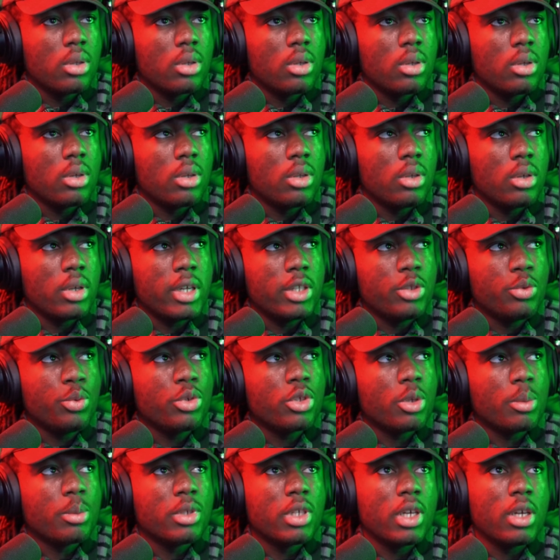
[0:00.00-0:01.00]
You can tweak
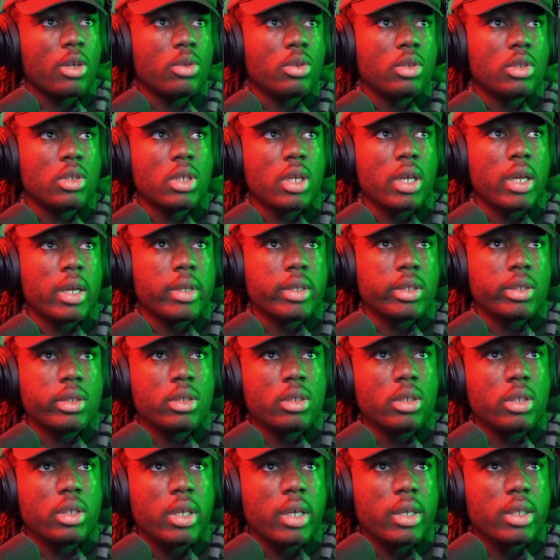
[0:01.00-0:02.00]
some sounds and
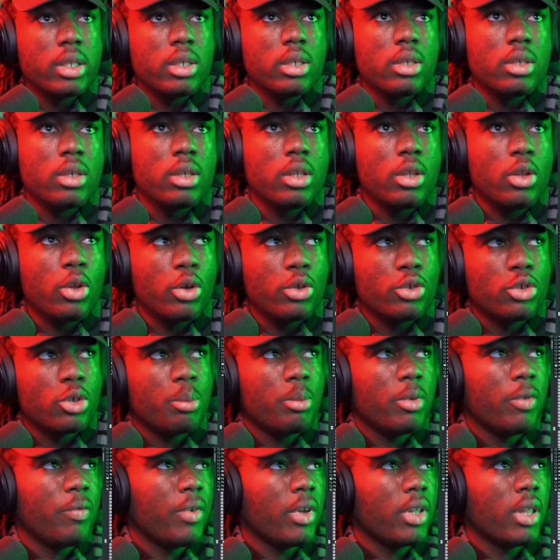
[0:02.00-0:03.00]
get the log drum
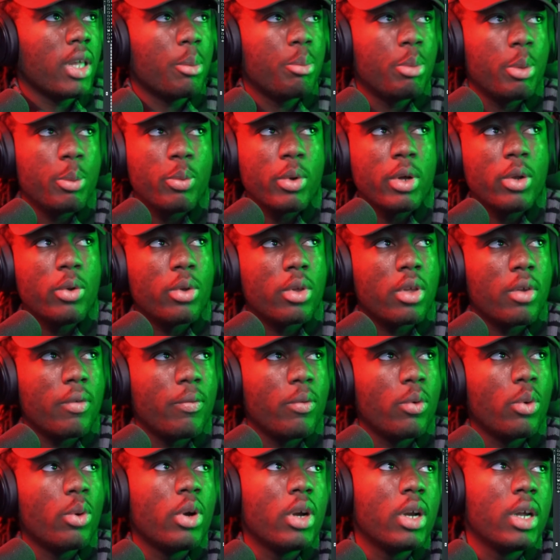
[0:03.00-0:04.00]
effect that people are looking
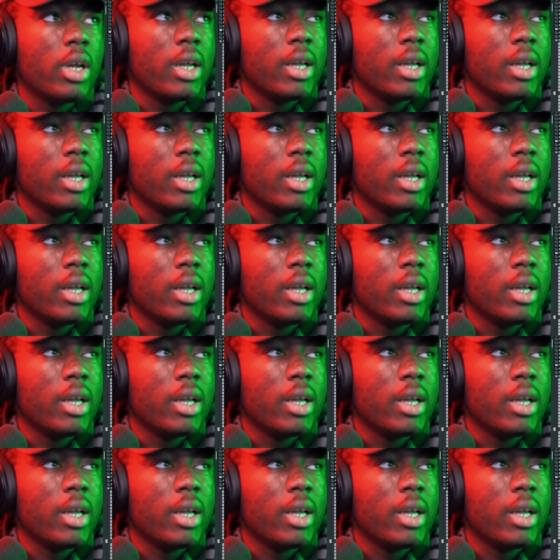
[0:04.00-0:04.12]
for.